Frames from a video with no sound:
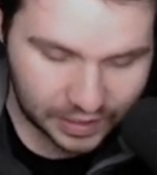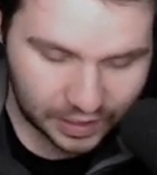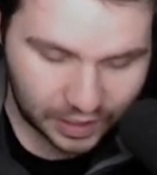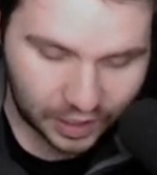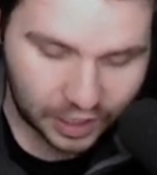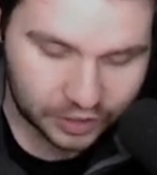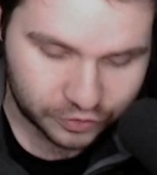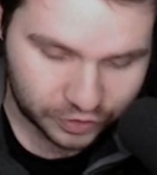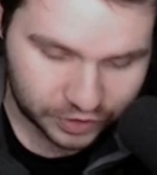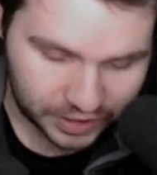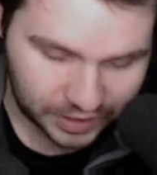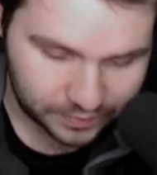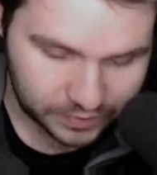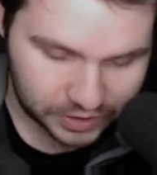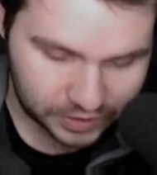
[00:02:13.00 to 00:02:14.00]
100
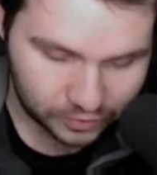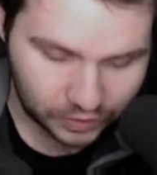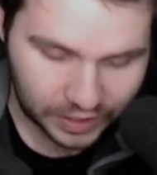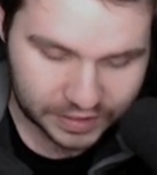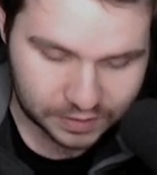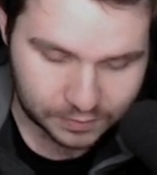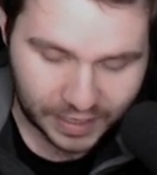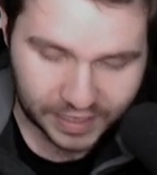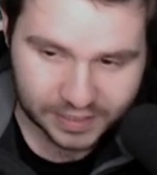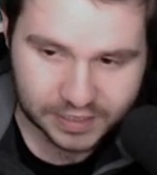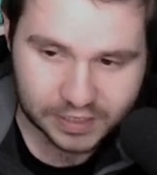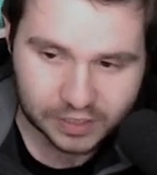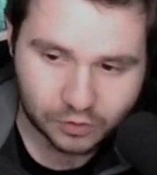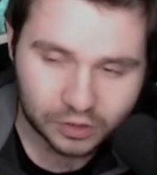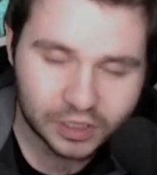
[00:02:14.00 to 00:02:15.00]
times as max.
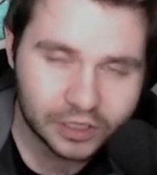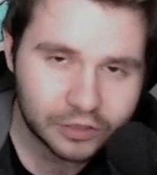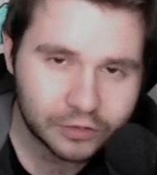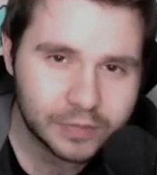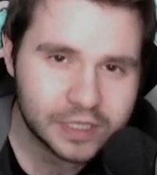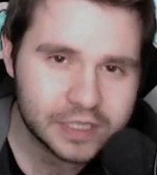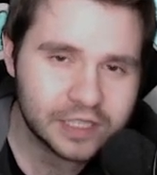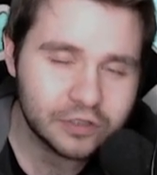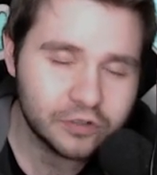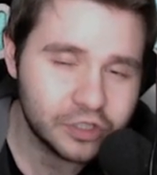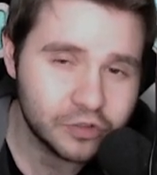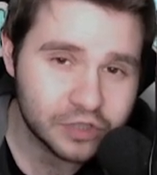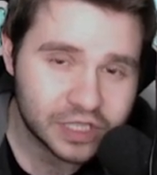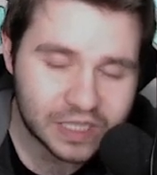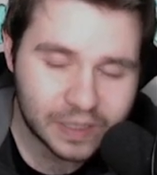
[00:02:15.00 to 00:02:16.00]
So clear means that you can
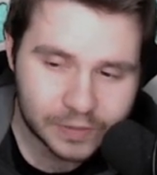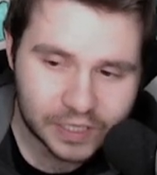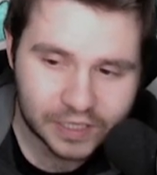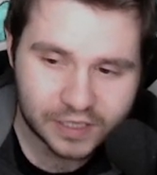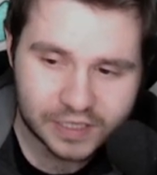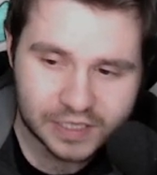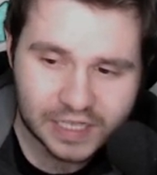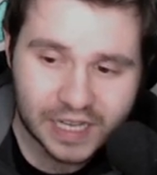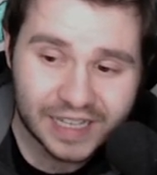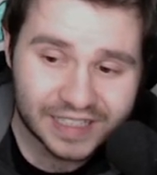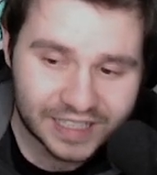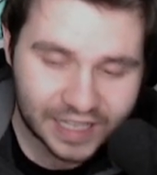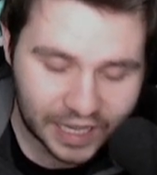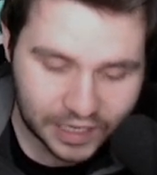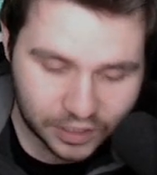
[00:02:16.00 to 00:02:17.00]
use skip tickets.
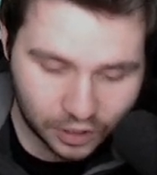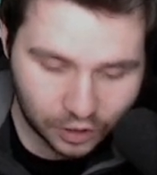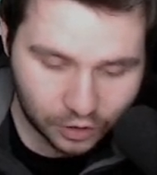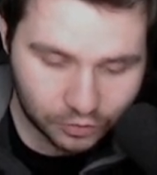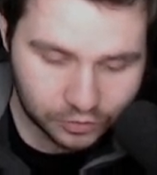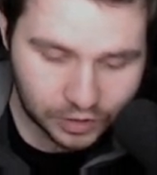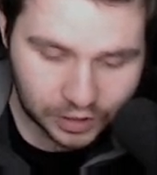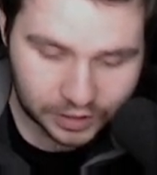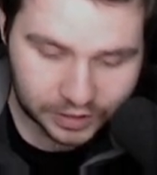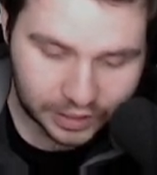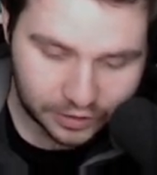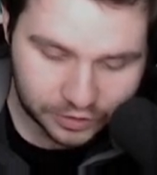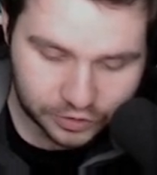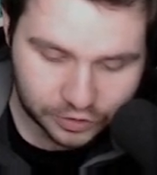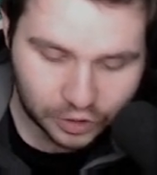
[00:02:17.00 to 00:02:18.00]
KO a
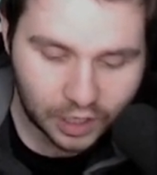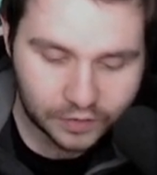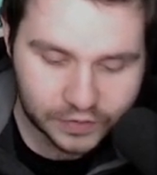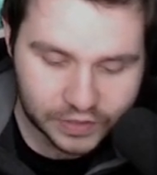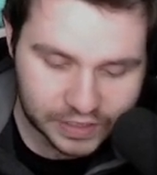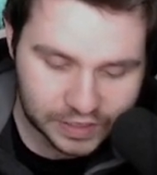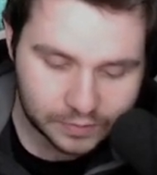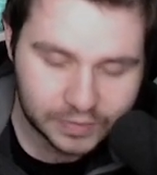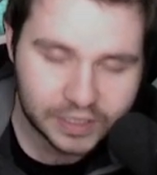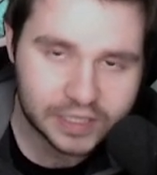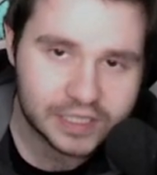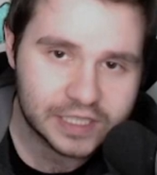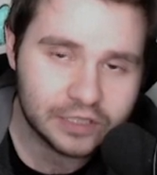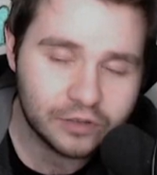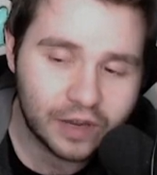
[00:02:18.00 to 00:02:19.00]
character obviously means
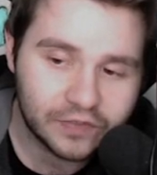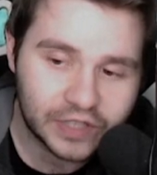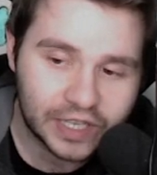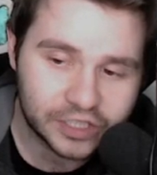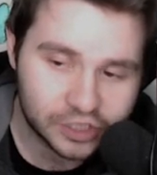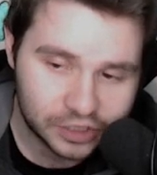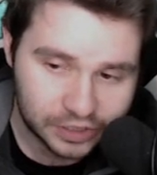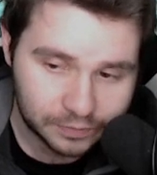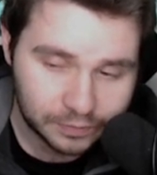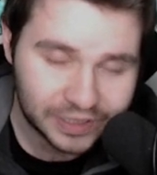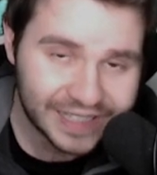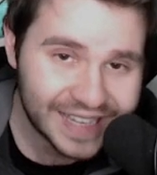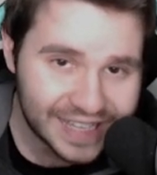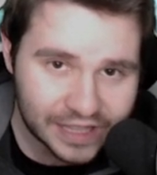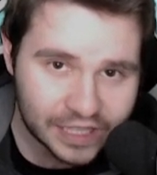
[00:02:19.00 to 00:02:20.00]
that you have to actually
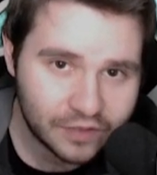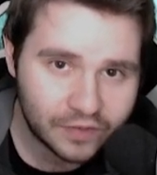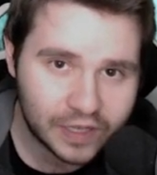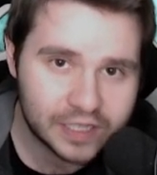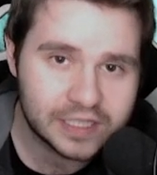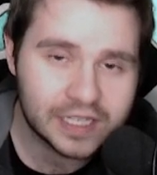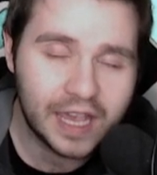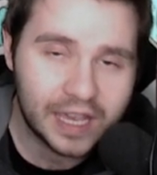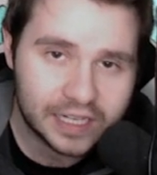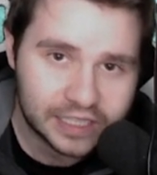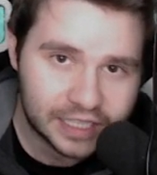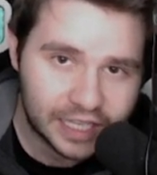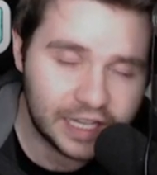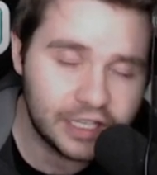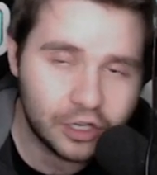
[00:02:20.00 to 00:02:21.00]
play the event, and
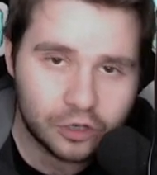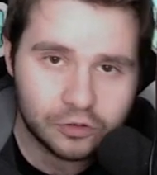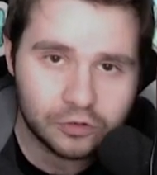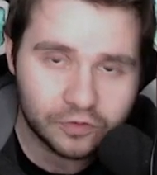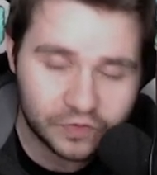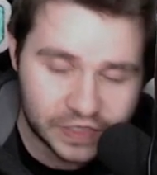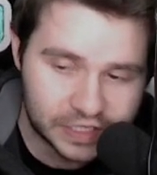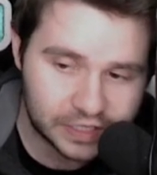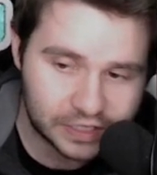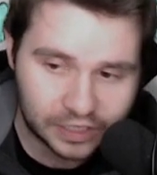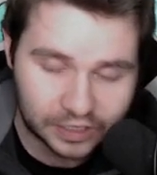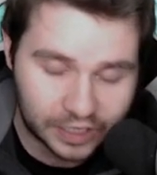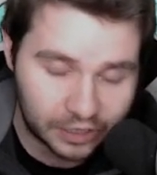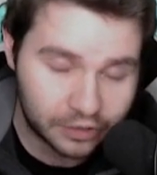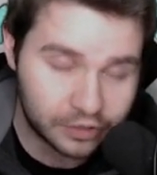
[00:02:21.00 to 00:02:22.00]
KO the
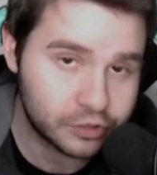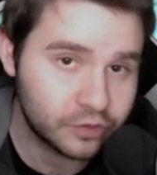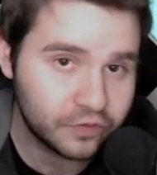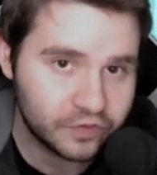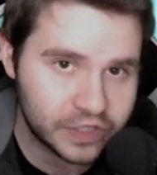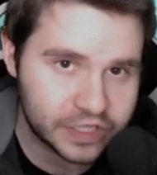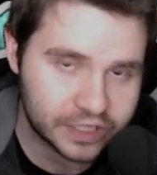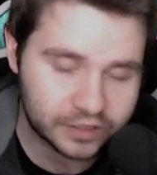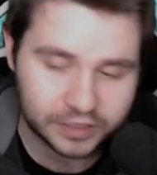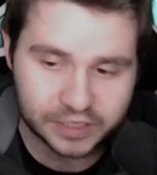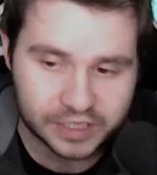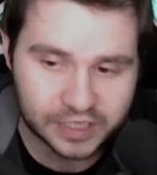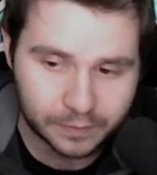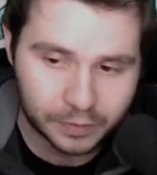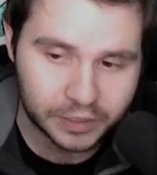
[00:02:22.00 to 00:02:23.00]
character physically.
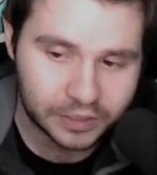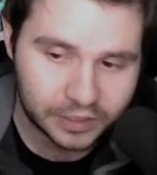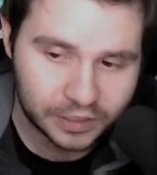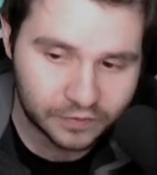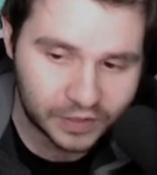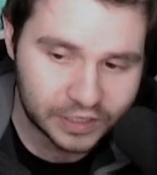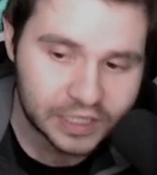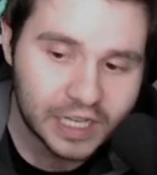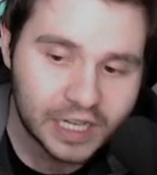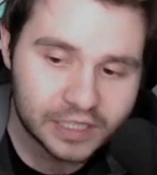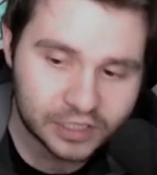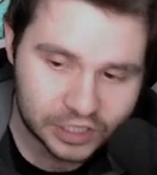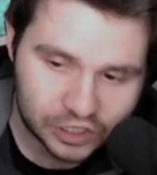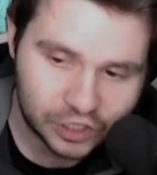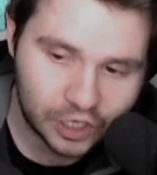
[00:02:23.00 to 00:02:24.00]
Skipping the event
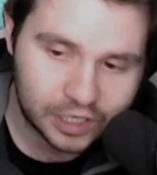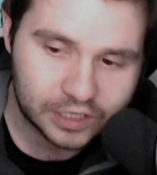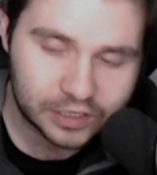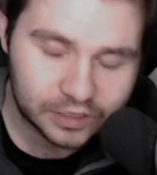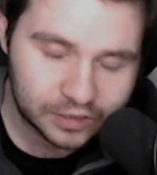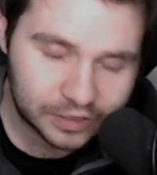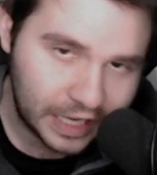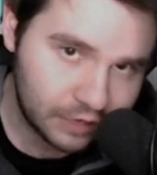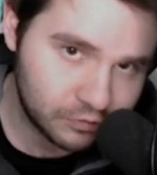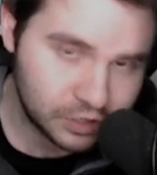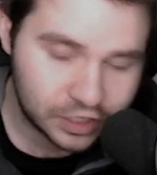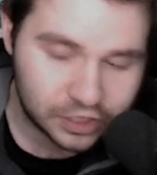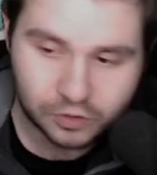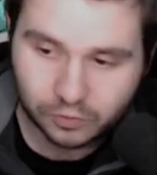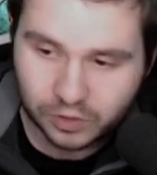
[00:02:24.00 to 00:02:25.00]
does not count
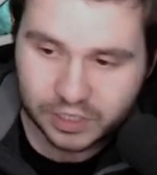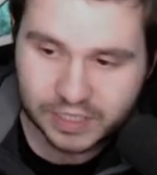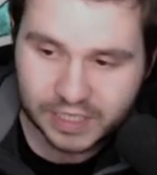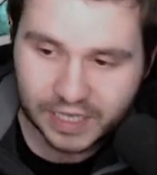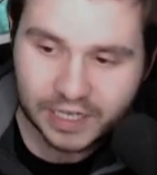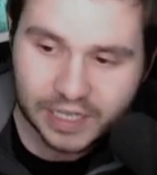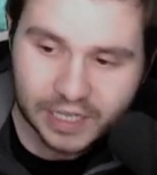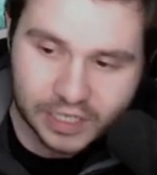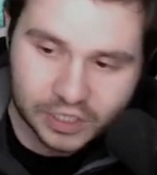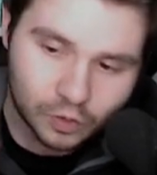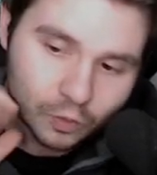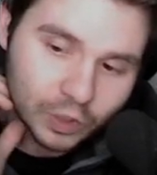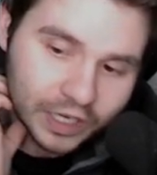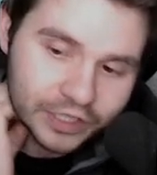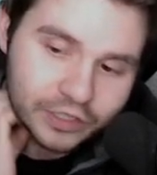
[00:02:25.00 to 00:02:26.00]
towards that. So
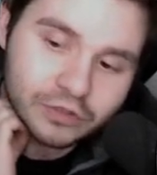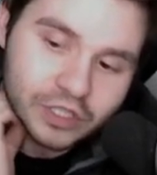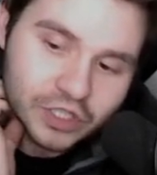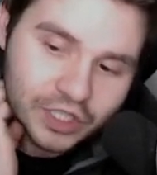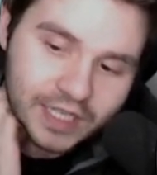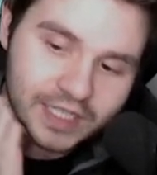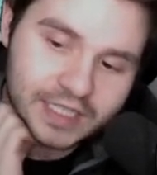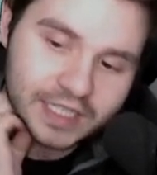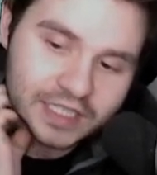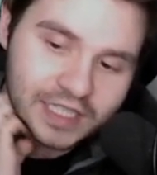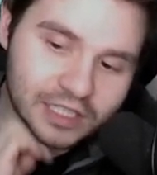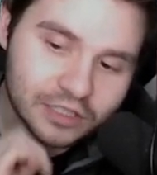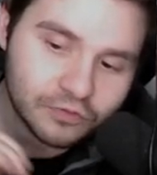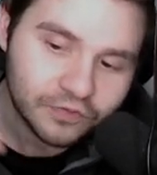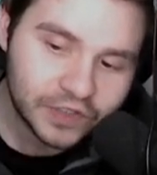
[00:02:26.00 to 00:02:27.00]
what I do suggest is that
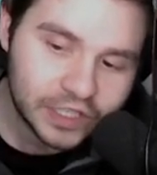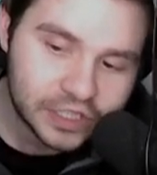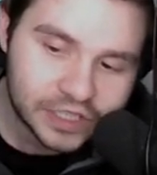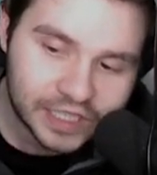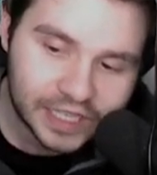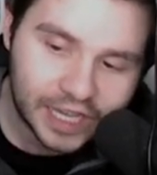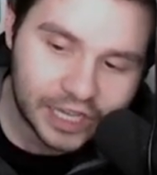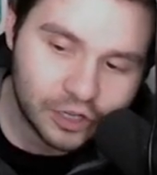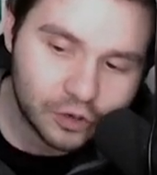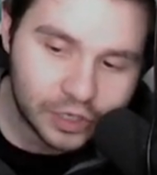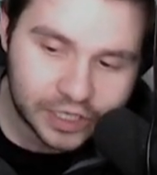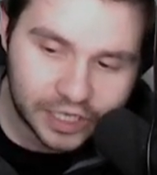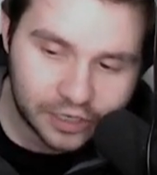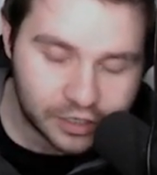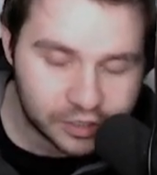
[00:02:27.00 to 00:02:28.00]
you finish the KO a
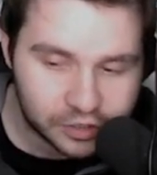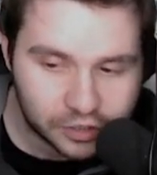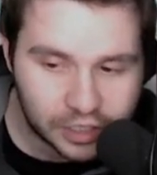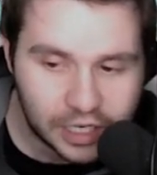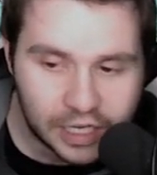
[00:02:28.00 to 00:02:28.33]
character